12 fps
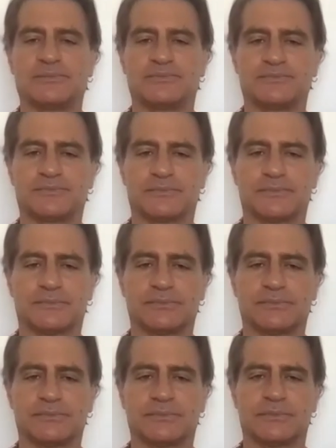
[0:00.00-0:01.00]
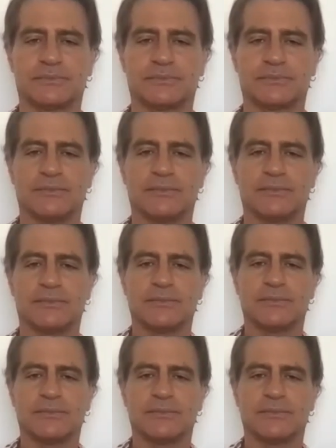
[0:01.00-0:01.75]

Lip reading: (silence)